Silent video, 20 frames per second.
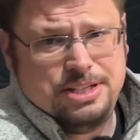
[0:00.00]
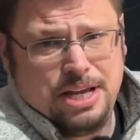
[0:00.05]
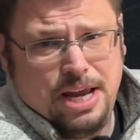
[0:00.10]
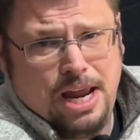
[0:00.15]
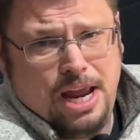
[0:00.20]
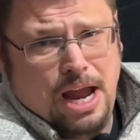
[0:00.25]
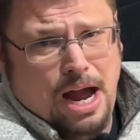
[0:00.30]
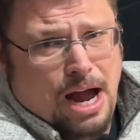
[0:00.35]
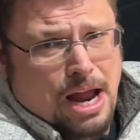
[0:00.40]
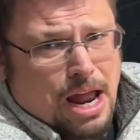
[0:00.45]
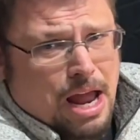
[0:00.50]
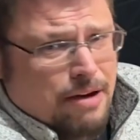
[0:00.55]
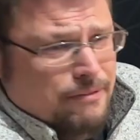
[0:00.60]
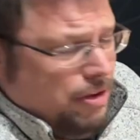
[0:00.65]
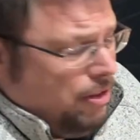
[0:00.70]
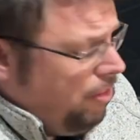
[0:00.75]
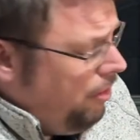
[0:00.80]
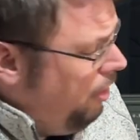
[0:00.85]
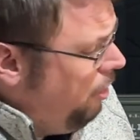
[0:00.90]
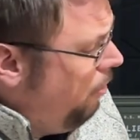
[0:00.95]
Today I have
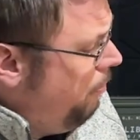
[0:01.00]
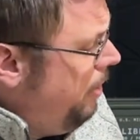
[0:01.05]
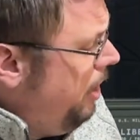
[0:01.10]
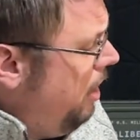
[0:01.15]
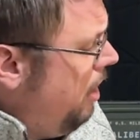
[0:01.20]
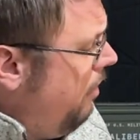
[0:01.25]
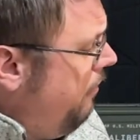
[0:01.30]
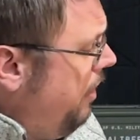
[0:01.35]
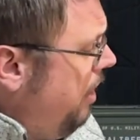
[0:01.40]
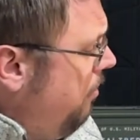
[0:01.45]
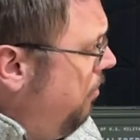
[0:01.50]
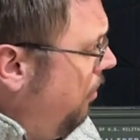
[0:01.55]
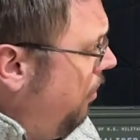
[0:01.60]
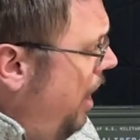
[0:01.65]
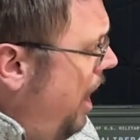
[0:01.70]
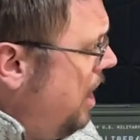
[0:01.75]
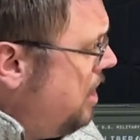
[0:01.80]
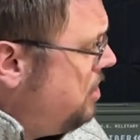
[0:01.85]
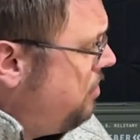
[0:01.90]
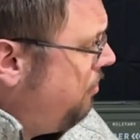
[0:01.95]
a little bit of a
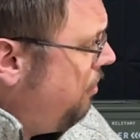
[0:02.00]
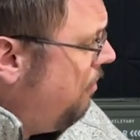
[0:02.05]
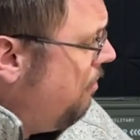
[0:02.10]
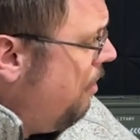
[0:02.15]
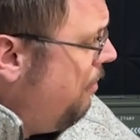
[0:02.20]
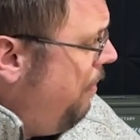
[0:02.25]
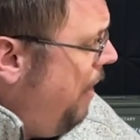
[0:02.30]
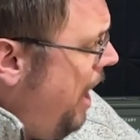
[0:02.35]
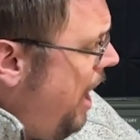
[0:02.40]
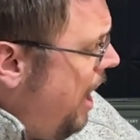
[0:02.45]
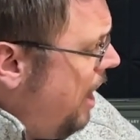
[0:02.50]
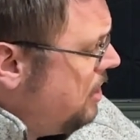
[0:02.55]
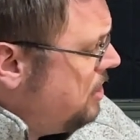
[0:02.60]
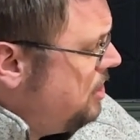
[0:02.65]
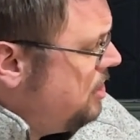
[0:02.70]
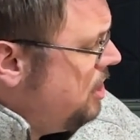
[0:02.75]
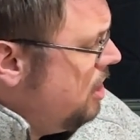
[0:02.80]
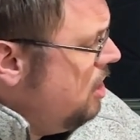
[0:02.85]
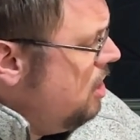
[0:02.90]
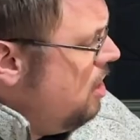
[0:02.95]
blast from the
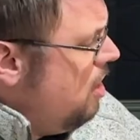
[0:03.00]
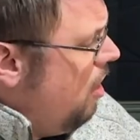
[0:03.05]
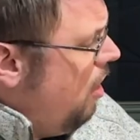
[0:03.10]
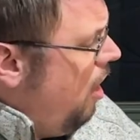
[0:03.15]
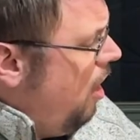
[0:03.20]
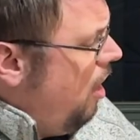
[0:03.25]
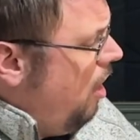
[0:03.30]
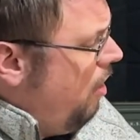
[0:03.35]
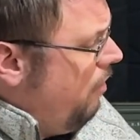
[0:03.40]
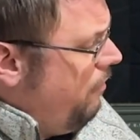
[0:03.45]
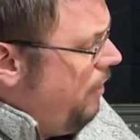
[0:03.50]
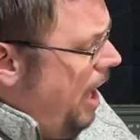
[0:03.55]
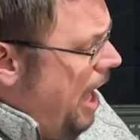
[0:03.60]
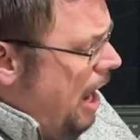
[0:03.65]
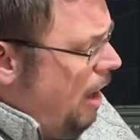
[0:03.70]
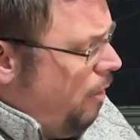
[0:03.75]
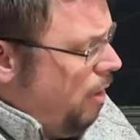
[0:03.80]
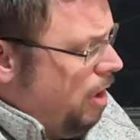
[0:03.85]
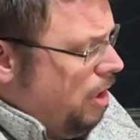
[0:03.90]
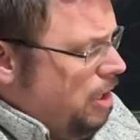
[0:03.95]
past of
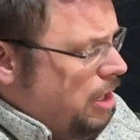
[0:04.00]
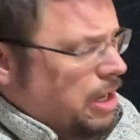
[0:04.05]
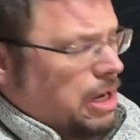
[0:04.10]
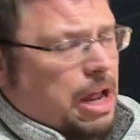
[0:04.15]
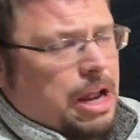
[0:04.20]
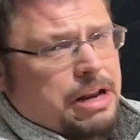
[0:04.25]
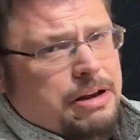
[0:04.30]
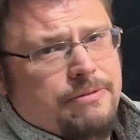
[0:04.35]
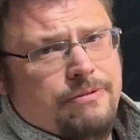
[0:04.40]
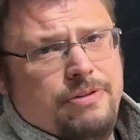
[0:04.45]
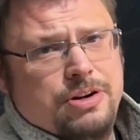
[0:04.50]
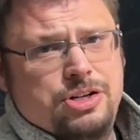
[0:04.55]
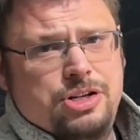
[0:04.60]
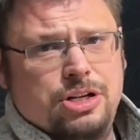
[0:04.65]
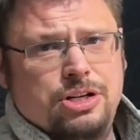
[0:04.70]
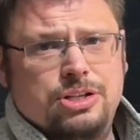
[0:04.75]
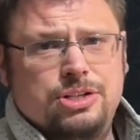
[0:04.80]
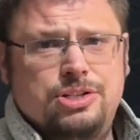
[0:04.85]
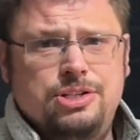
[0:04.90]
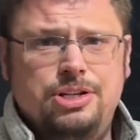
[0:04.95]
our night
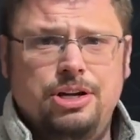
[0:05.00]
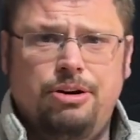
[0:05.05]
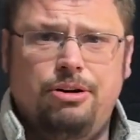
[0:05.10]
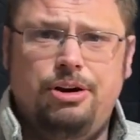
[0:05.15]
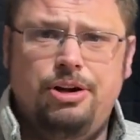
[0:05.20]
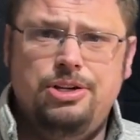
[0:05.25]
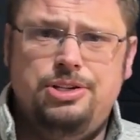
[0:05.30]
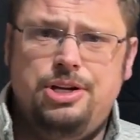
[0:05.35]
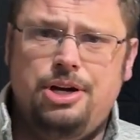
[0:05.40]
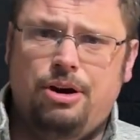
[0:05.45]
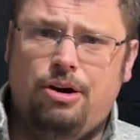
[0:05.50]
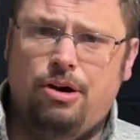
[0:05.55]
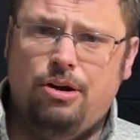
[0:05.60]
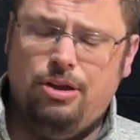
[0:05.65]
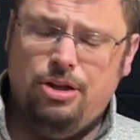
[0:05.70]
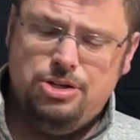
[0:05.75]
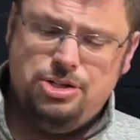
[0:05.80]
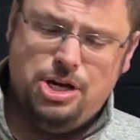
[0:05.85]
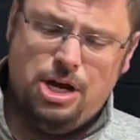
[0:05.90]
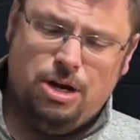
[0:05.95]
vision series here
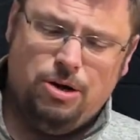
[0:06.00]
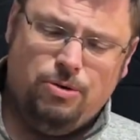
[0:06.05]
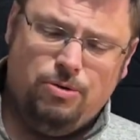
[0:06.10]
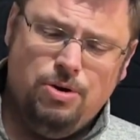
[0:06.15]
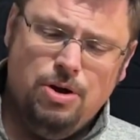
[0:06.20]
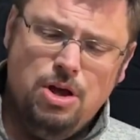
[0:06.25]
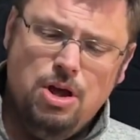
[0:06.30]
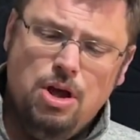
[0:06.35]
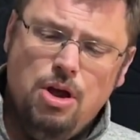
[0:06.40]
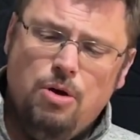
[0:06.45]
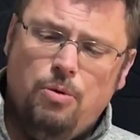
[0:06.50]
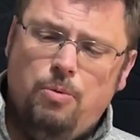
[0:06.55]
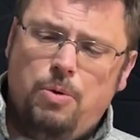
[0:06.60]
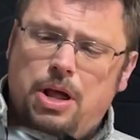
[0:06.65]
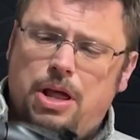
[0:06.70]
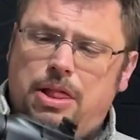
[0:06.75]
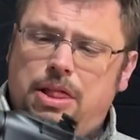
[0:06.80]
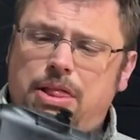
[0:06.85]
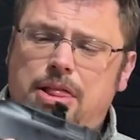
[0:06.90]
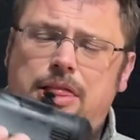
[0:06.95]
on the channel
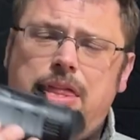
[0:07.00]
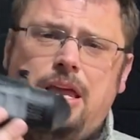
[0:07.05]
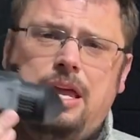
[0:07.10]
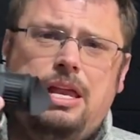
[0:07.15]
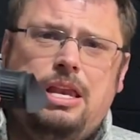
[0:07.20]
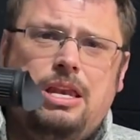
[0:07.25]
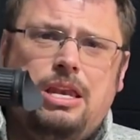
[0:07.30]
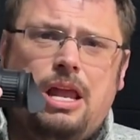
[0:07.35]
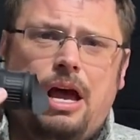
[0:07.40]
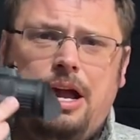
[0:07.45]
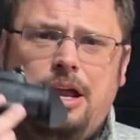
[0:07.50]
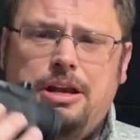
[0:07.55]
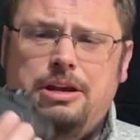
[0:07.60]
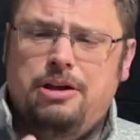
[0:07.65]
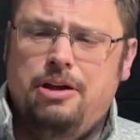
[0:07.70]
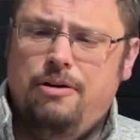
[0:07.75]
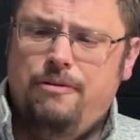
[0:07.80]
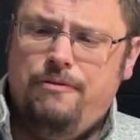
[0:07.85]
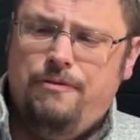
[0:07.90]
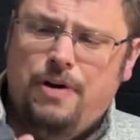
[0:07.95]
with the
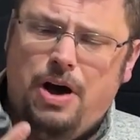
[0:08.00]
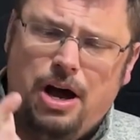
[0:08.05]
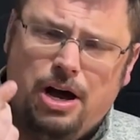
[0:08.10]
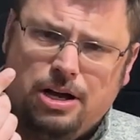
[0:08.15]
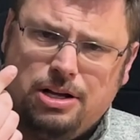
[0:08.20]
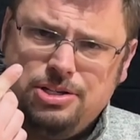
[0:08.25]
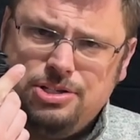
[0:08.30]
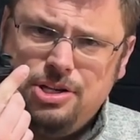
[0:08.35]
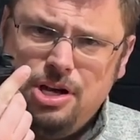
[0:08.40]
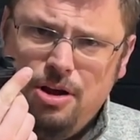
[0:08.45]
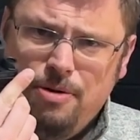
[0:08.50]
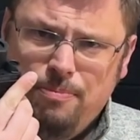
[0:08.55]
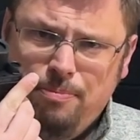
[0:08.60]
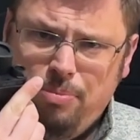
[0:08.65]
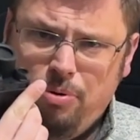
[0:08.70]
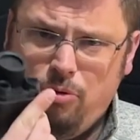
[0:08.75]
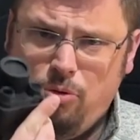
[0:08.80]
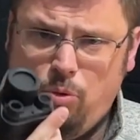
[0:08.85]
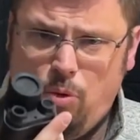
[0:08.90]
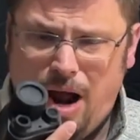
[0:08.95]
night Fox
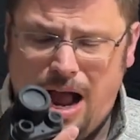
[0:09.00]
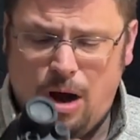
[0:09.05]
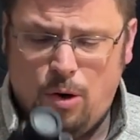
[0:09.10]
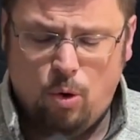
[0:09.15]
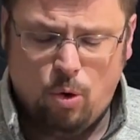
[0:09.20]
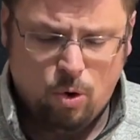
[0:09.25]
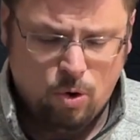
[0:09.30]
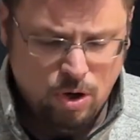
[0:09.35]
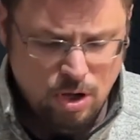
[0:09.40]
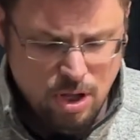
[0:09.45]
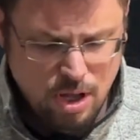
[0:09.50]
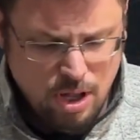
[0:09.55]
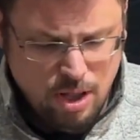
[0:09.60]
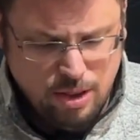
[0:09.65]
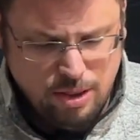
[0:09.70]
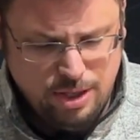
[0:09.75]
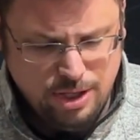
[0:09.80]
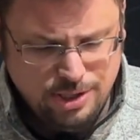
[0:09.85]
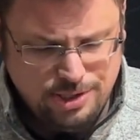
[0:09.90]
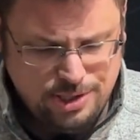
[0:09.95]
Prowl.
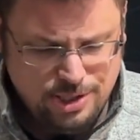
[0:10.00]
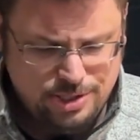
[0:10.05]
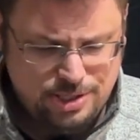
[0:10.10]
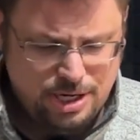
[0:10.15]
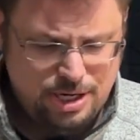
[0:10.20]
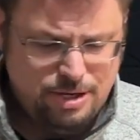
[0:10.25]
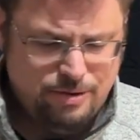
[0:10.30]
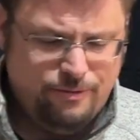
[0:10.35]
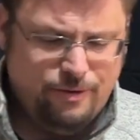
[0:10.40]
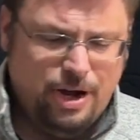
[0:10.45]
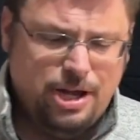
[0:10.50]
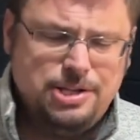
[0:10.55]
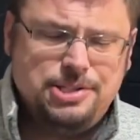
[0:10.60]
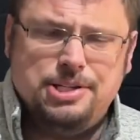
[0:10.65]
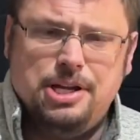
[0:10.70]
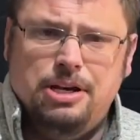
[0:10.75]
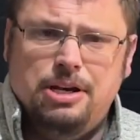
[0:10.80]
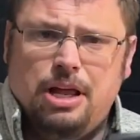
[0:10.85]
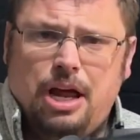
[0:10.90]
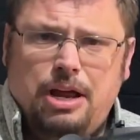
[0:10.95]
This is a device
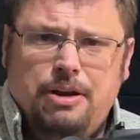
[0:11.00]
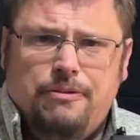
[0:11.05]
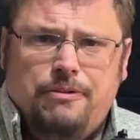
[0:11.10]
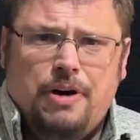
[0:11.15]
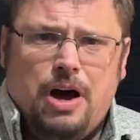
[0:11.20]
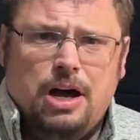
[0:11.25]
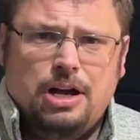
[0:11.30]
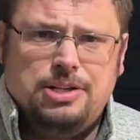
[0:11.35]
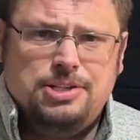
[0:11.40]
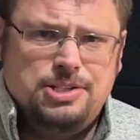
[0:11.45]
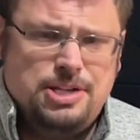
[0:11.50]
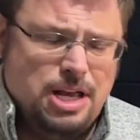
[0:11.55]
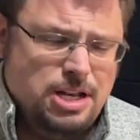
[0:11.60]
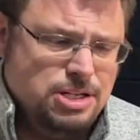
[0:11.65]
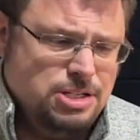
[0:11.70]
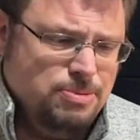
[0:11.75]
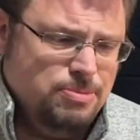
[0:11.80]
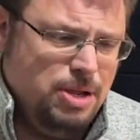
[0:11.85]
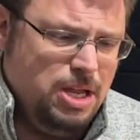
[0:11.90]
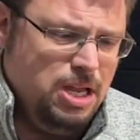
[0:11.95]
that Night Fox sent to